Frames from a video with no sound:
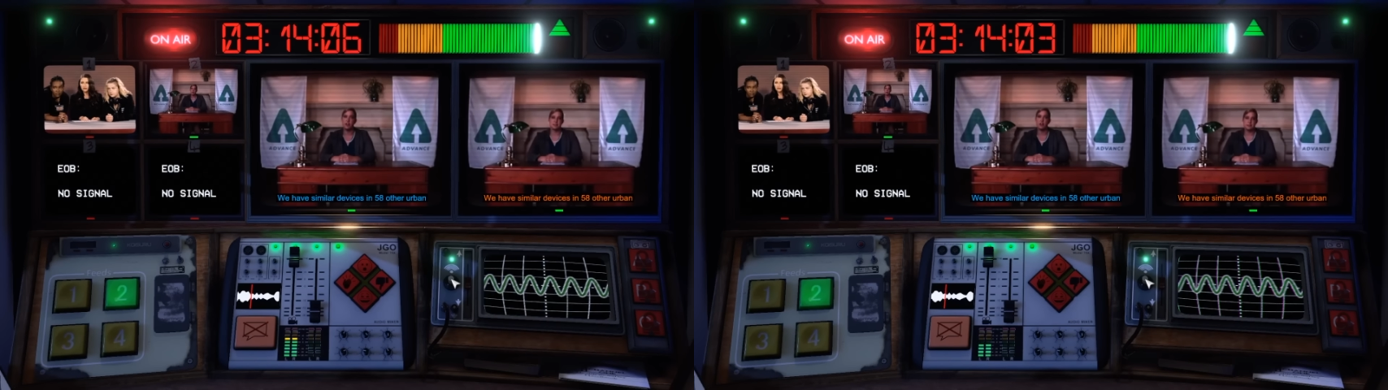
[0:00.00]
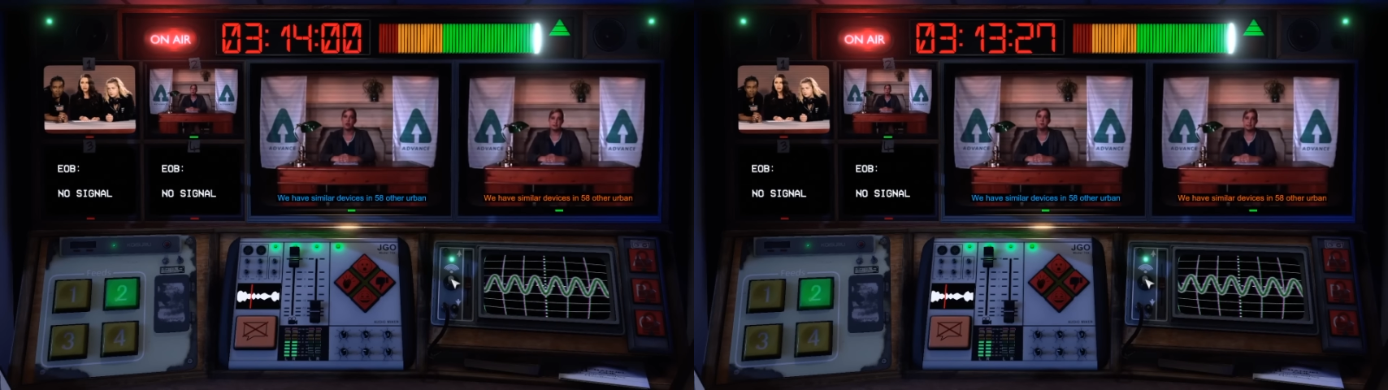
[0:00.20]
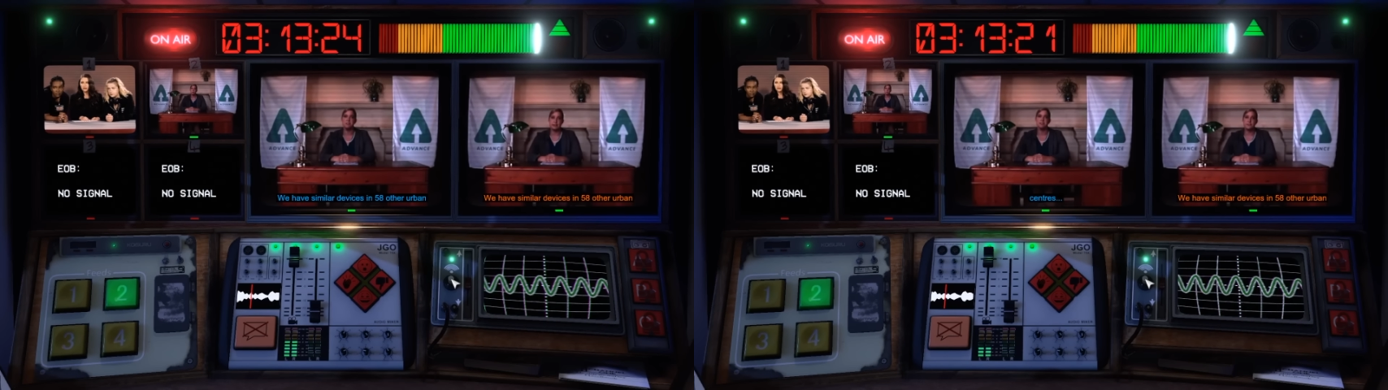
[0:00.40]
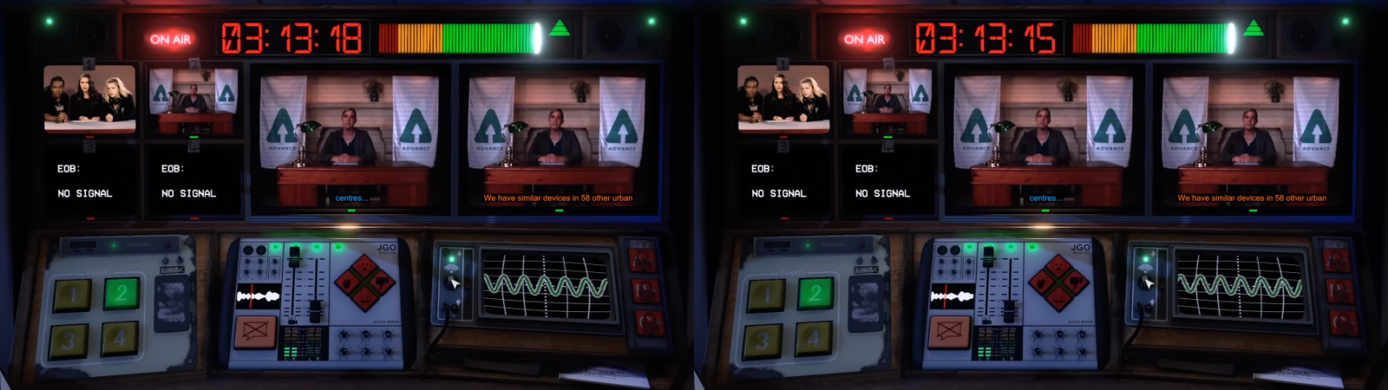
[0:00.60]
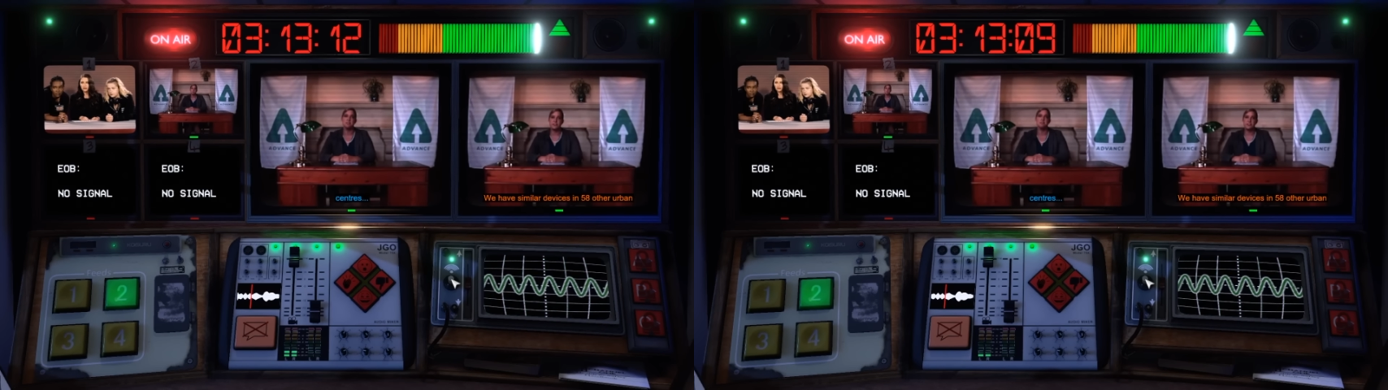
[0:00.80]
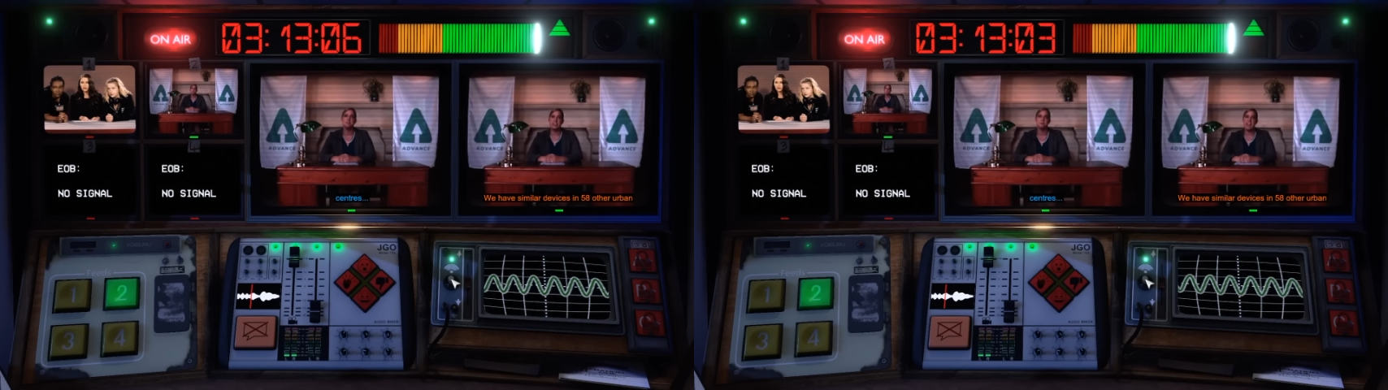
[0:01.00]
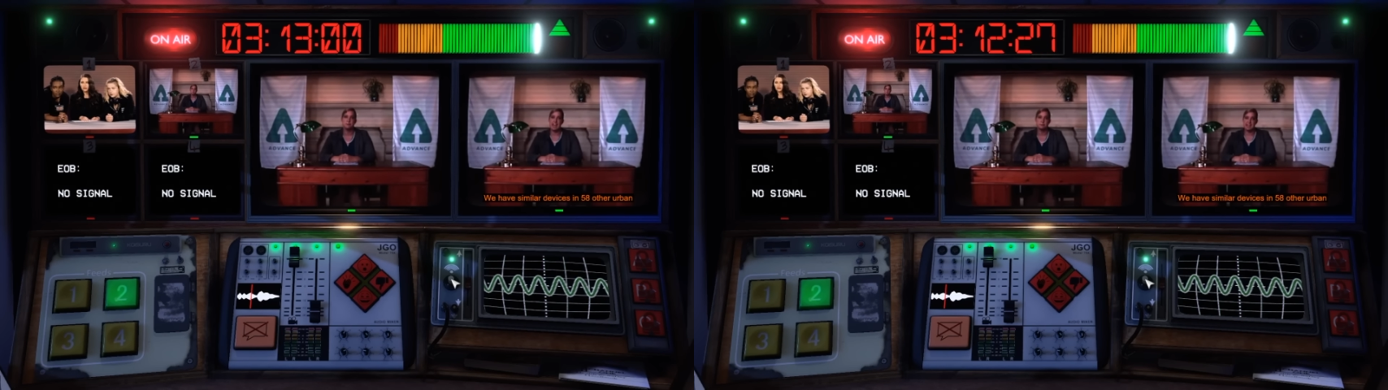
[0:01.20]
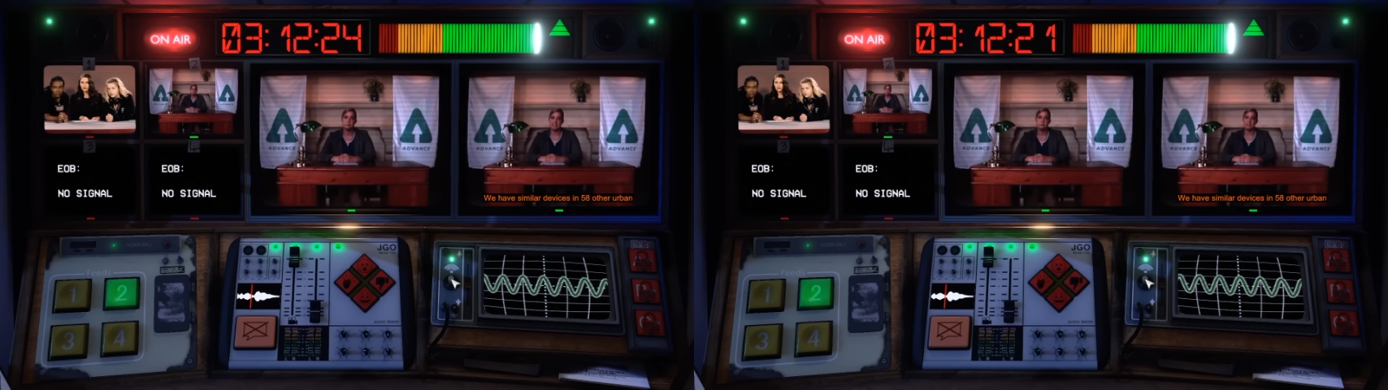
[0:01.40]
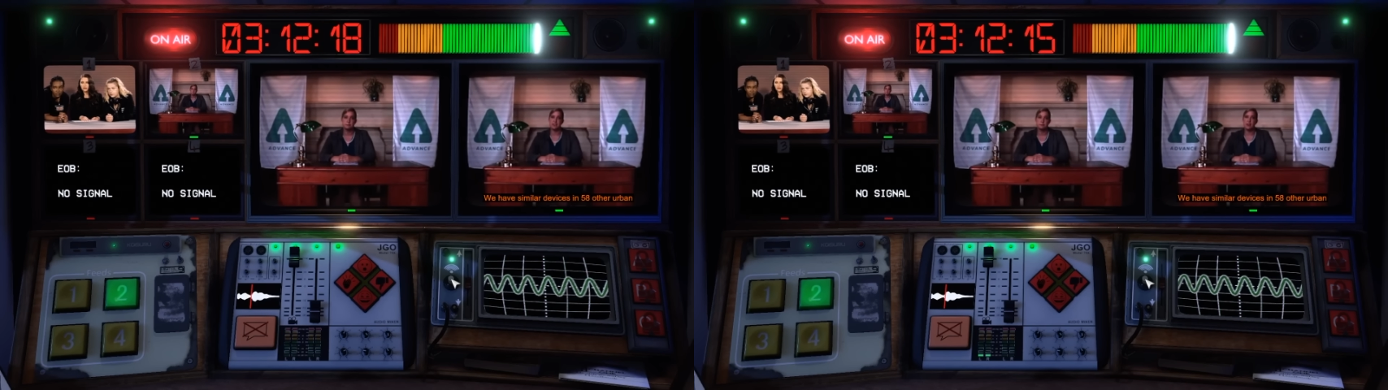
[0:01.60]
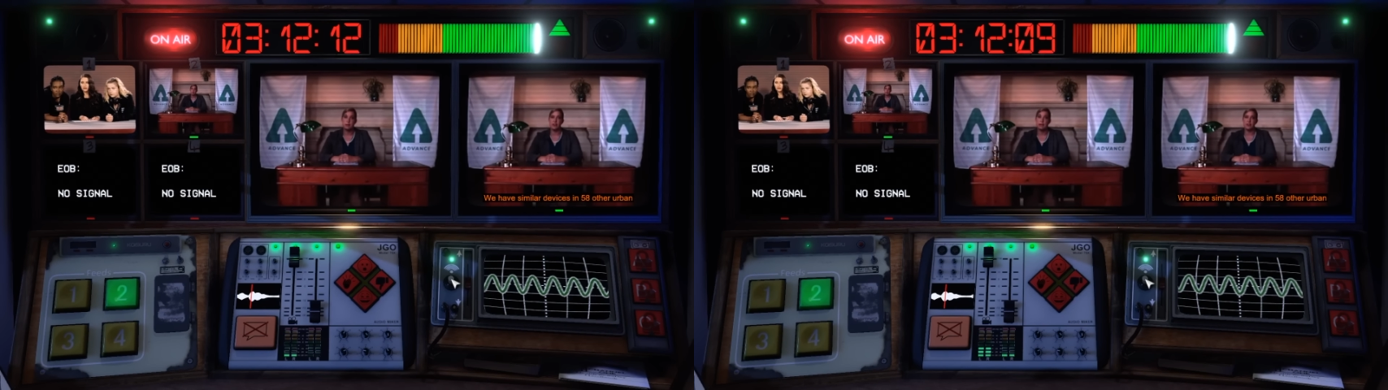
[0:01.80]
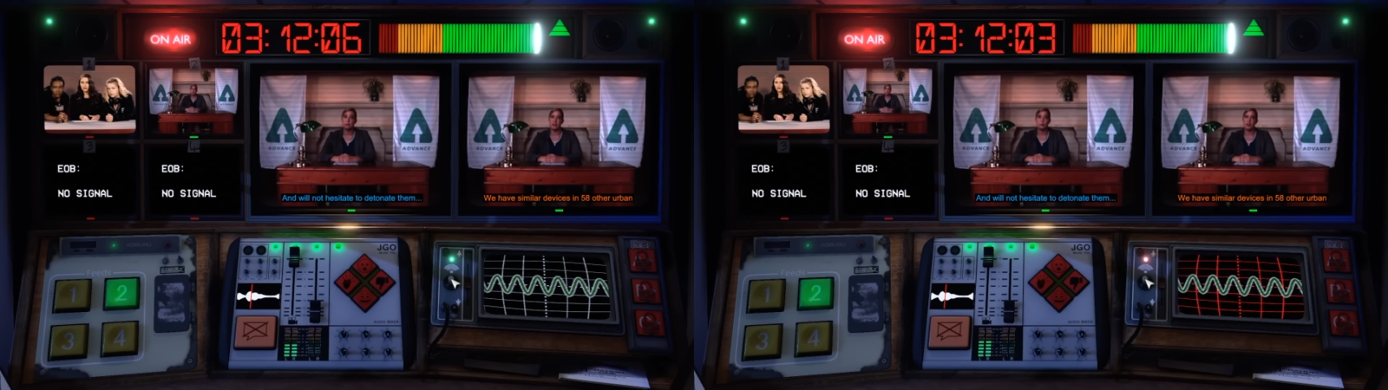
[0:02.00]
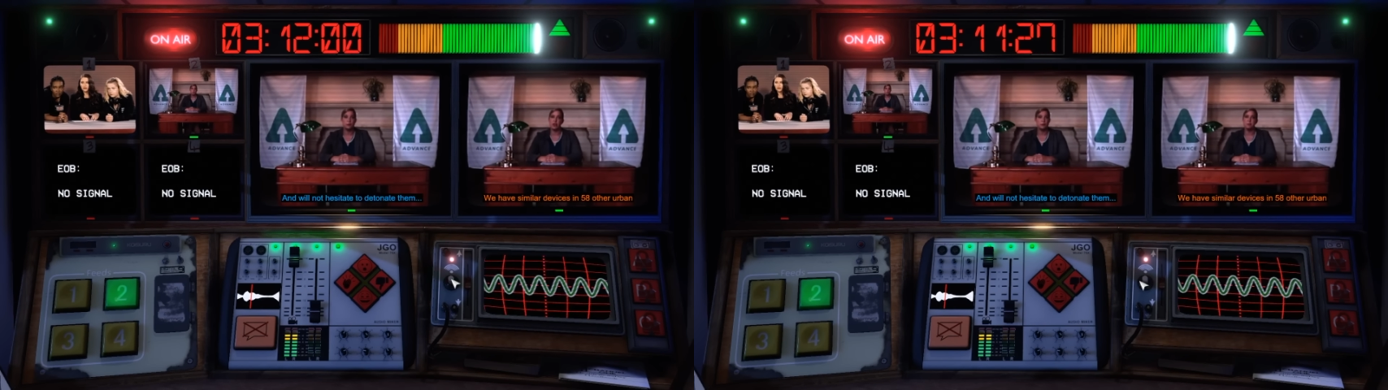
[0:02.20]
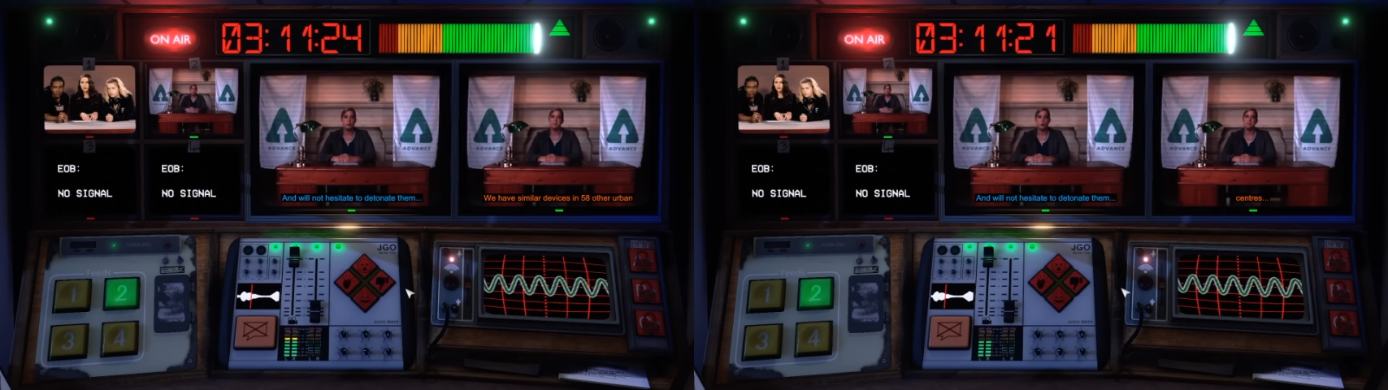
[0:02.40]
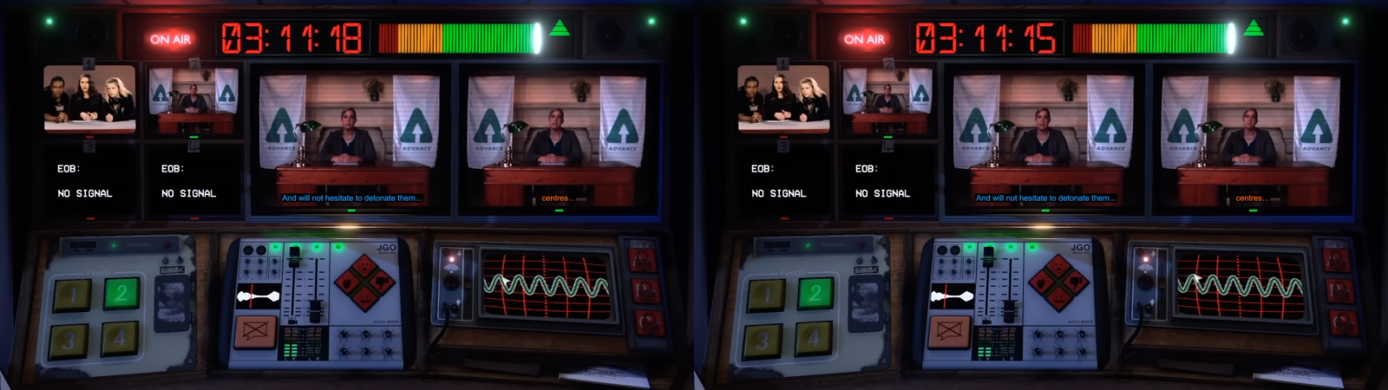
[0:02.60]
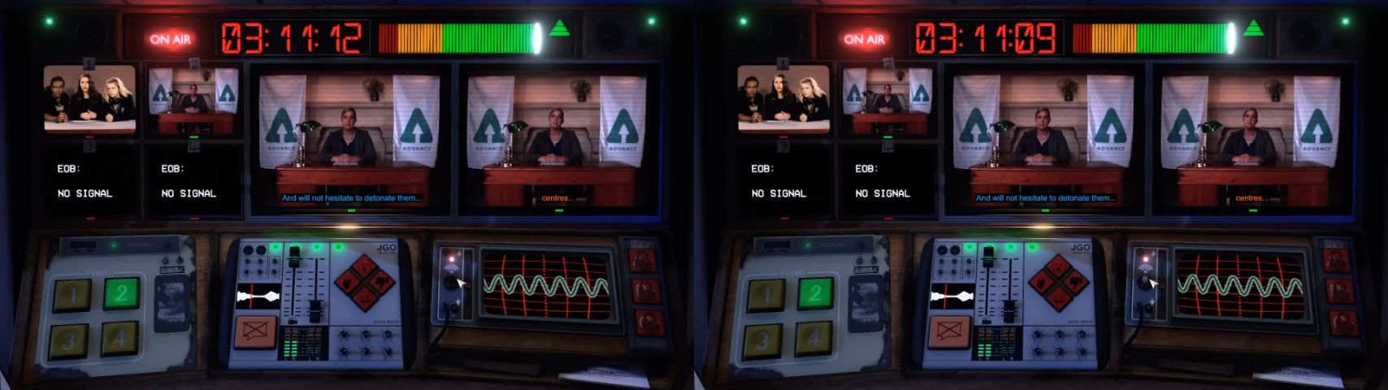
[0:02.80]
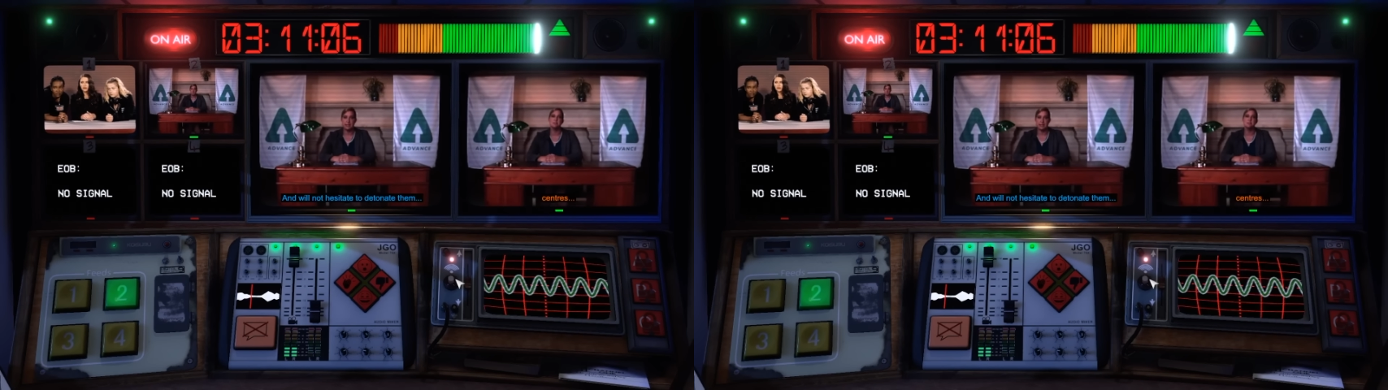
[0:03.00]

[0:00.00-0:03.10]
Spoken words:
[unreadable: no face in view]